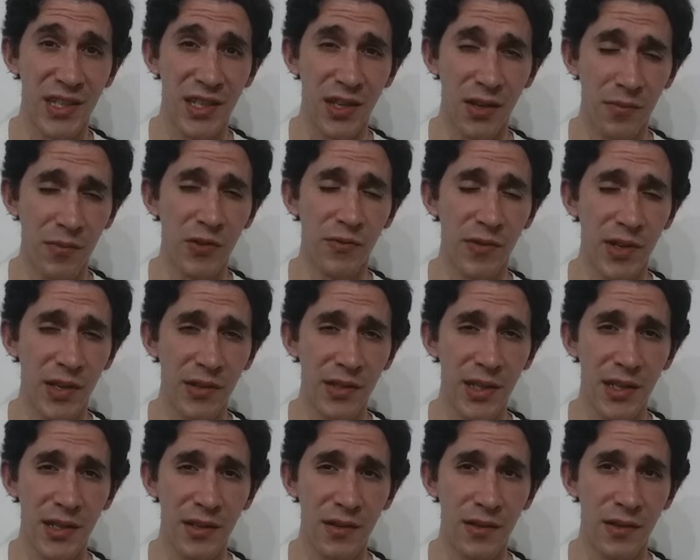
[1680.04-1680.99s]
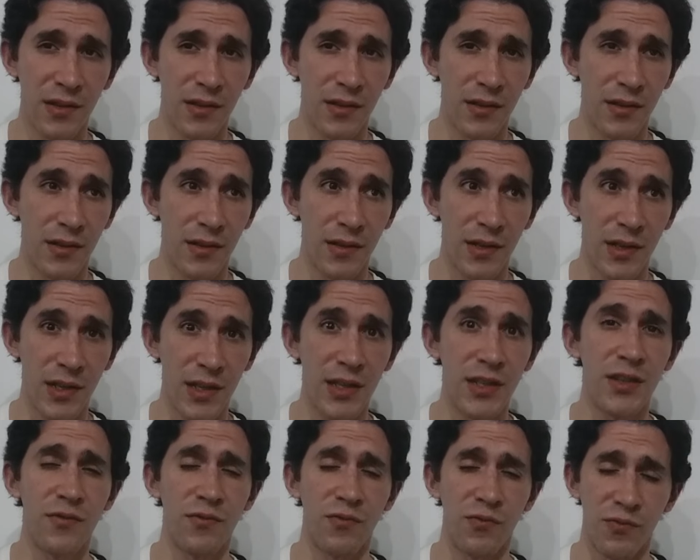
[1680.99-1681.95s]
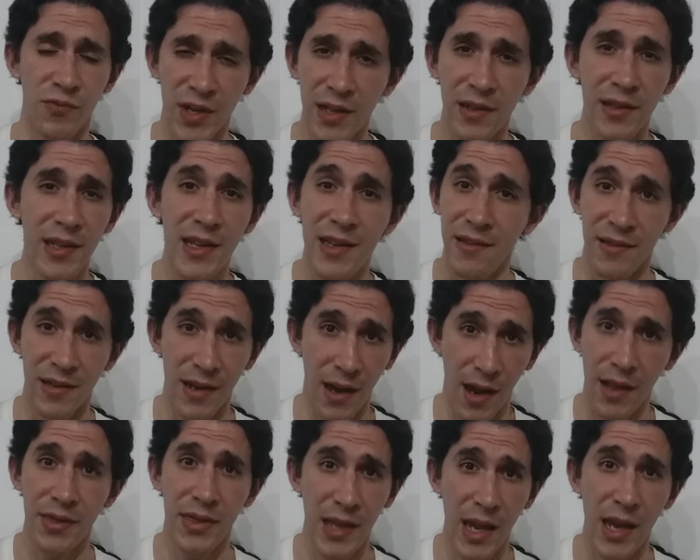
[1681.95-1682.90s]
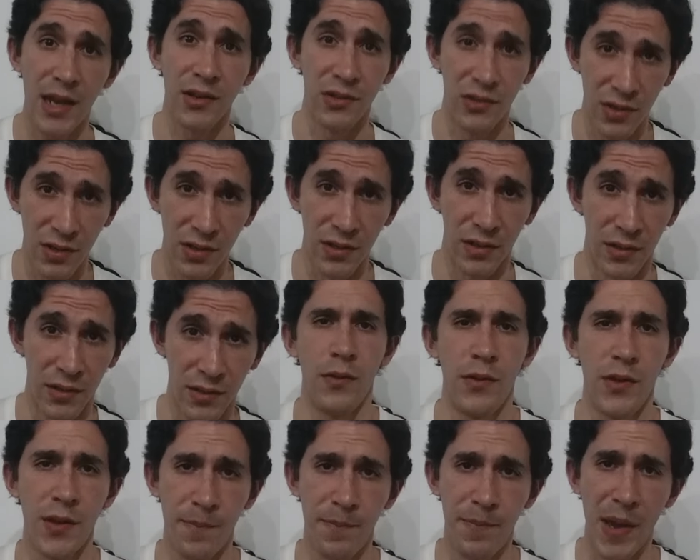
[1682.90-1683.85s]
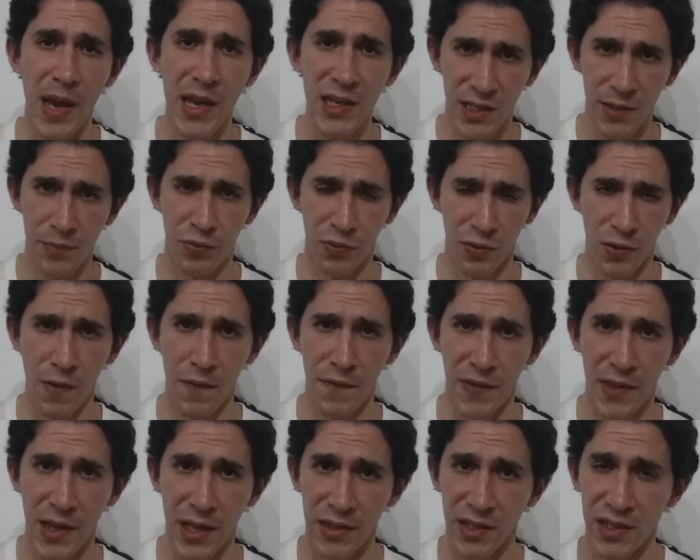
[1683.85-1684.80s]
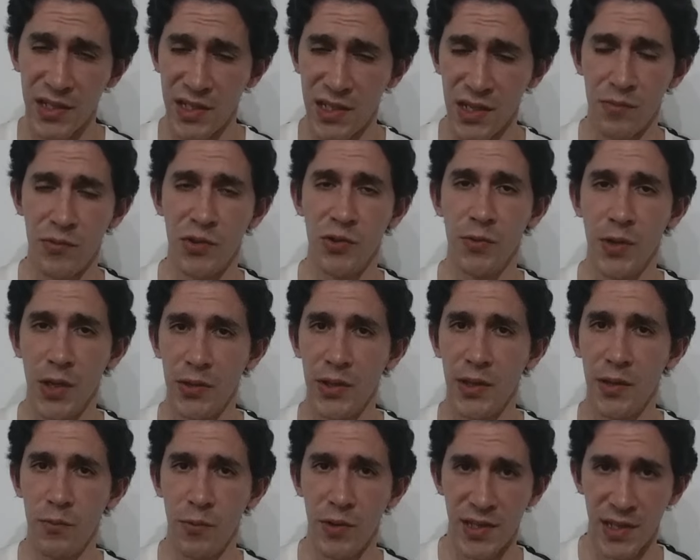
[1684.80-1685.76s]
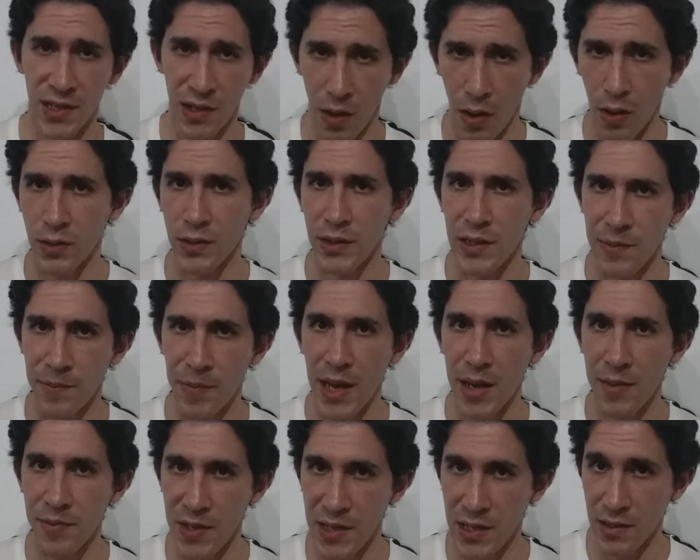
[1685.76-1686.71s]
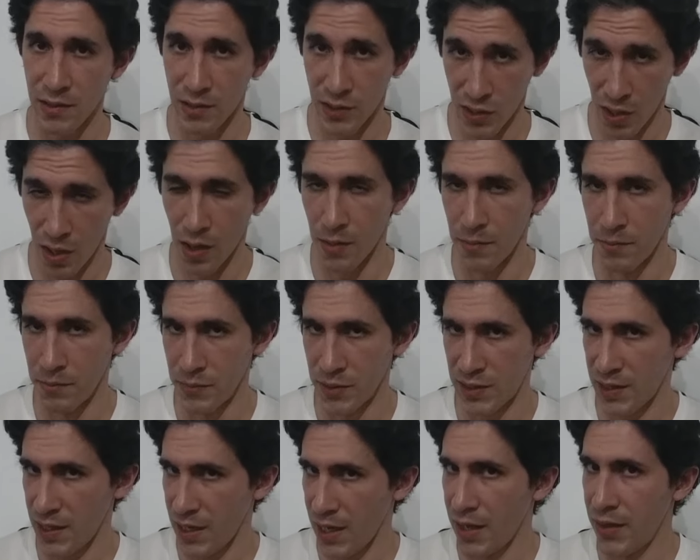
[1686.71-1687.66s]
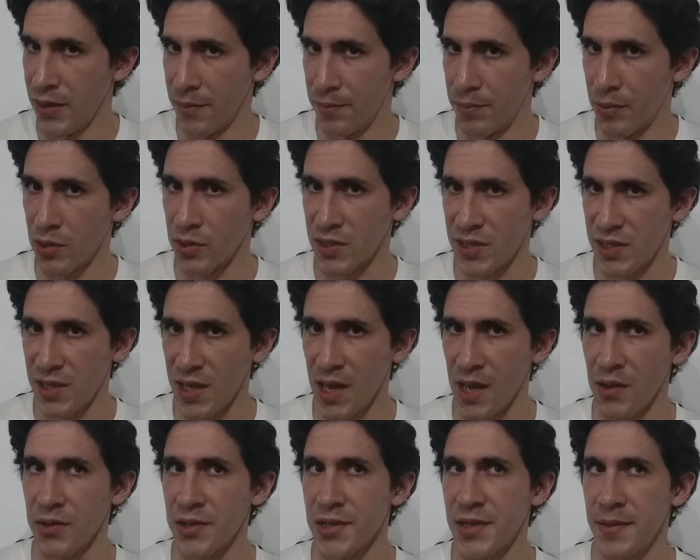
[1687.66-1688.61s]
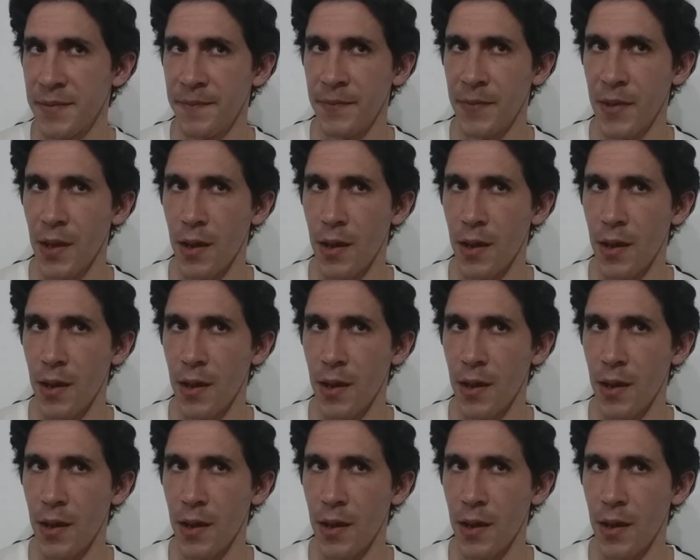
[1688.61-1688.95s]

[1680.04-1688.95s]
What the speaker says: Silmarillion is really not that good. The best proof that the Silmarillion was an ugly baby comes in the book sales.